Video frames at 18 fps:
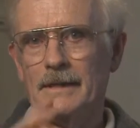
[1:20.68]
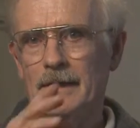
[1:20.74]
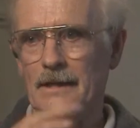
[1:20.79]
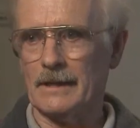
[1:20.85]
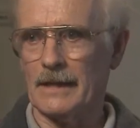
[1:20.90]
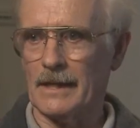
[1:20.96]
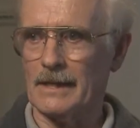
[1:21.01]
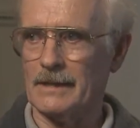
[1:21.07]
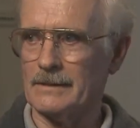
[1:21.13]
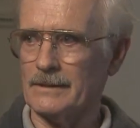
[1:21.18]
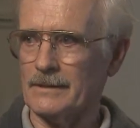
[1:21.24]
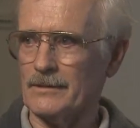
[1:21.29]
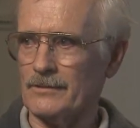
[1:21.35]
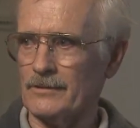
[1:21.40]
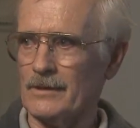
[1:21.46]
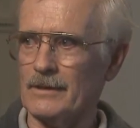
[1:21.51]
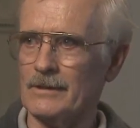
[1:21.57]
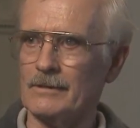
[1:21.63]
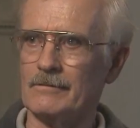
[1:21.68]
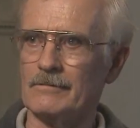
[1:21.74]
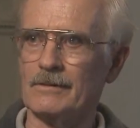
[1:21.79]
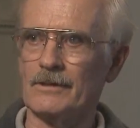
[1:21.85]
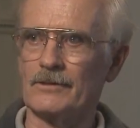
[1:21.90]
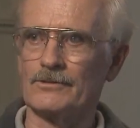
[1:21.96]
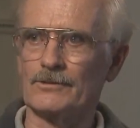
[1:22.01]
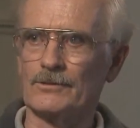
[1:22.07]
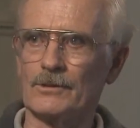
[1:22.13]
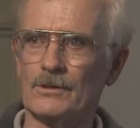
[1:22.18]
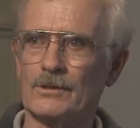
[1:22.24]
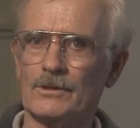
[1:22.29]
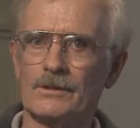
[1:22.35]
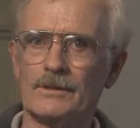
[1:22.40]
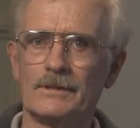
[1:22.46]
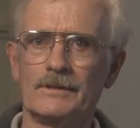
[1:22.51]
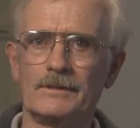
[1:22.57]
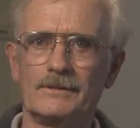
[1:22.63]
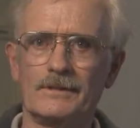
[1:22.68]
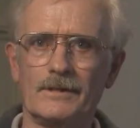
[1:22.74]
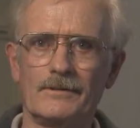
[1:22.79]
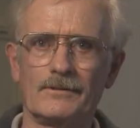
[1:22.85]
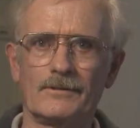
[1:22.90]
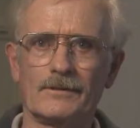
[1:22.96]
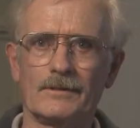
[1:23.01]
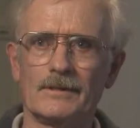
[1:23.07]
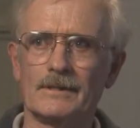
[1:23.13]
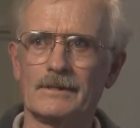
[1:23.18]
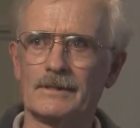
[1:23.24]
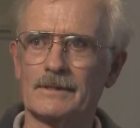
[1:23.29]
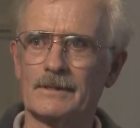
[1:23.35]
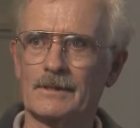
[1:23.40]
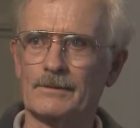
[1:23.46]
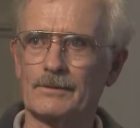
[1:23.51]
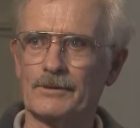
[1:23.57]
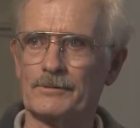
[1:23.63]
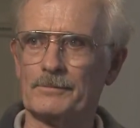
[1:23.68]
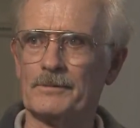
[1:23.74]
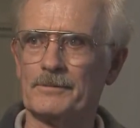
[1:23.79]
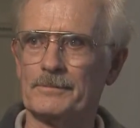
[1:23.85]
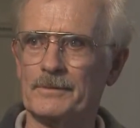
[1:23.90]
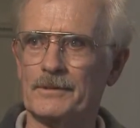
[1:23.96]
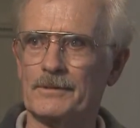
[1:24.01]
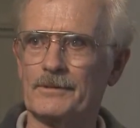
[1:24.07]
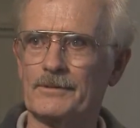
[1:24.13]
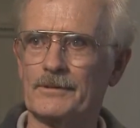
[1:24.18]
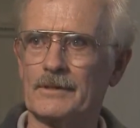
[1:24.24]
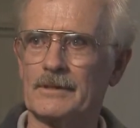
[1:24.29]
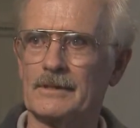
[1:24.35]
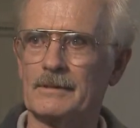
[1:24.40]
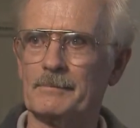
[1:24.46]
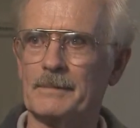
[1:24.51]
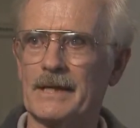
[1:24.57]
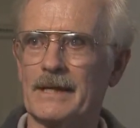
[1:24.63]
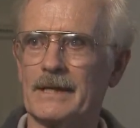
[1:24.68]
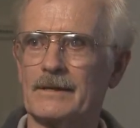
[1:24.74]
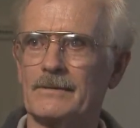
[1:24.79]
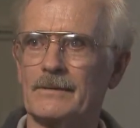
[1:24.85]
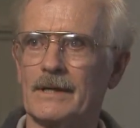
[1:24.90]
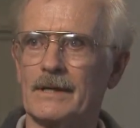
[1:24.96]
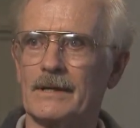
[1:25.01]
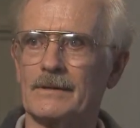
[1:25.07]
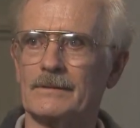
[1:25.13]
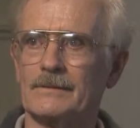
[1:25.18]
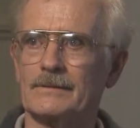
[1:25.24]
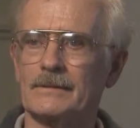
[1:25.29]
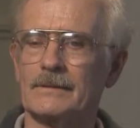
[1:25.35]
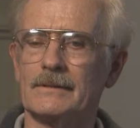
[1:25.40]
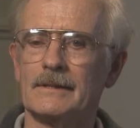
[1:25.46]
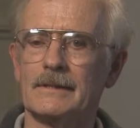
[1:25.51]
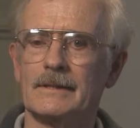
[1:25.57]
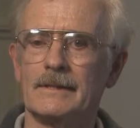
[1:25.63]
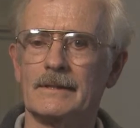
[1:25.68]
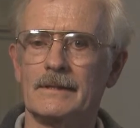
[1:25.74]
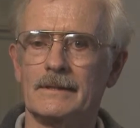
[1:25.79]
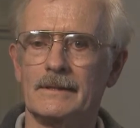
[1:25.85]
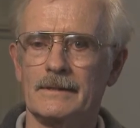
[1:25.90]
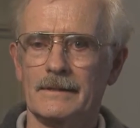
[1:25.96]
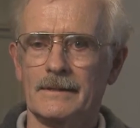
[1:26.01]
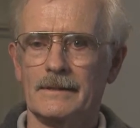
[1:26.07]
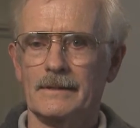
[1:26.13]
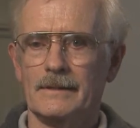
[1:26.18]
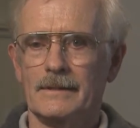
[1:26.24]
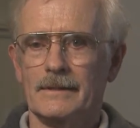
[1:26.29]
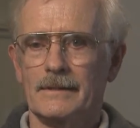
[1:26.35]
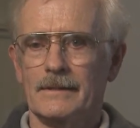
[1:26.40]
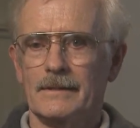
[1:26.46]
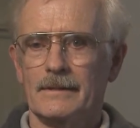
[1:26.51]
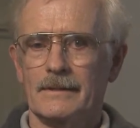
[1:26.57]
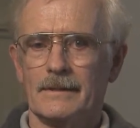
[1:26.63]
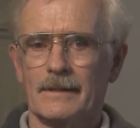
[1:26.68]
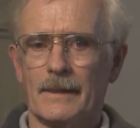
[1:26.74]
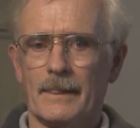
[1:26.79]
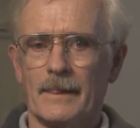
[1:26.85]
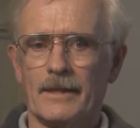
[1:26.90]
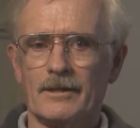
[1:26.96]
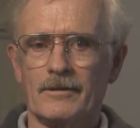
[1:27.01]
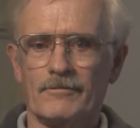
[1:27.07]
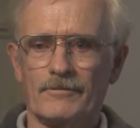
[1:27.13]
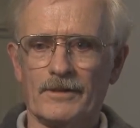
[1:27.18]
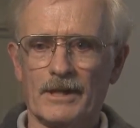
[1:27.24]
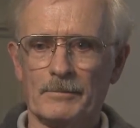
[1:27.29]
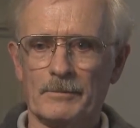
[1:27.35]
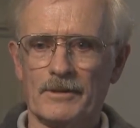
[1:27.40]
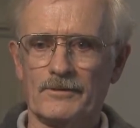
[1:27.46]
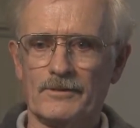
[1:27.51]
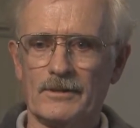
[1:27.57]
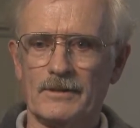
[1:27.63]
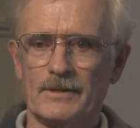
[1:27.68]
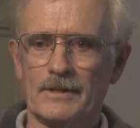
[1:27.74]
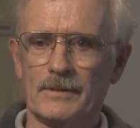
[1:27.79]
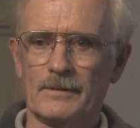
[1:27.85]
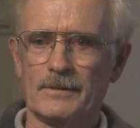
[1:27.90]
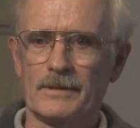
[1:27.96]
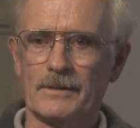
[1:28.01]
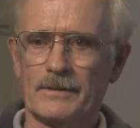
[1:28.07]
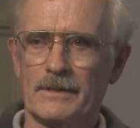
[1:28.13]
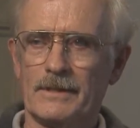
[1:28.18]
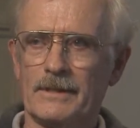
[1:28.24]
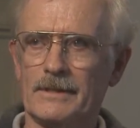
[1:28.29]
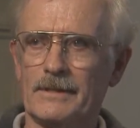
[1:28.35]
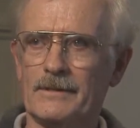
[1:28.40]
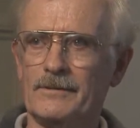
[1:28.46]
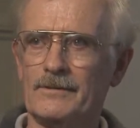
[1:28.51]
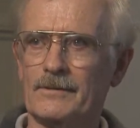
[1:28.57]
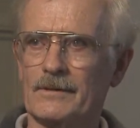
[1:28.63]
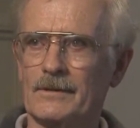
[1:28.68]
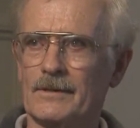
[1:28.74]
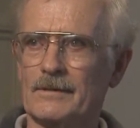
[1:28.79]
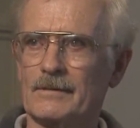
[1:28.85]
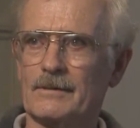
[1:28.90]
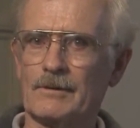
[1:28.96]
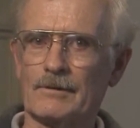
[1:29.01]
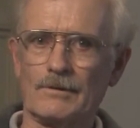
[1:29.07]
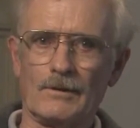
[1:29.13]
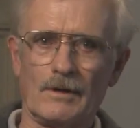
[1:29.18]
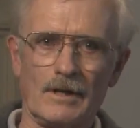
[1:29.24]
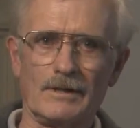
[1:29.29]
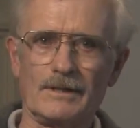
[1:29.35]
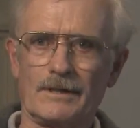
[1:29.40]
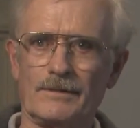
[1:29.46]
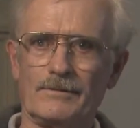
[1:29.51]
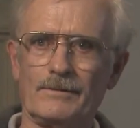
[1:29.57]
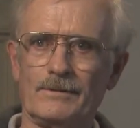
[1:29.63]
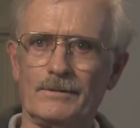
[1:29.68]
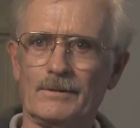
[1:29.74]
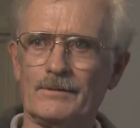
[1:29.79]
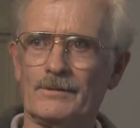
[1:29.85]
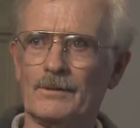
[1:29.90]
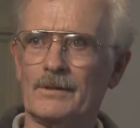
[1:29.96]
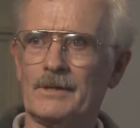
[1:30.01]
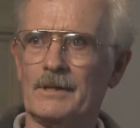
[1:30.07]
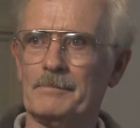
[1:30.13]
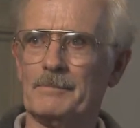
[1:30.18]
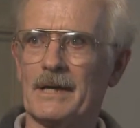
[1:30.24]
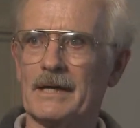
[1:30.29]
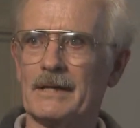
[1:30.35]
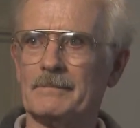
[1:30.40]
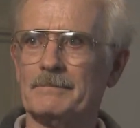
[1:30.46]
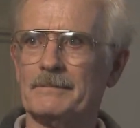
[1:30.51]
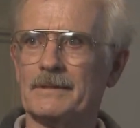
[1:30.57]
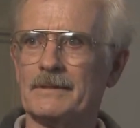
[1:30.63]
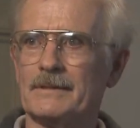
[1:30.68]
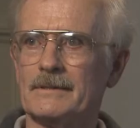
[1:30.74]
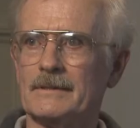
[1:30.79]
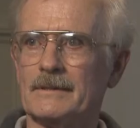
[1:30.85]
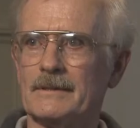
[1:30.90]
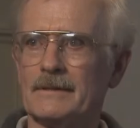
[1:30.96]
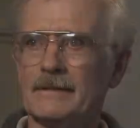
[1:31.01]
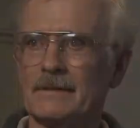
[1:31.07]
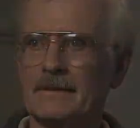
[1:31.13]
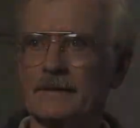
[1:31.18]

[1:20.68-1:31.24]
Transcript: Garlands all over the store, and tinsel, and Christmas music in the background. And the families in there with their kids all crawling through the toy department, and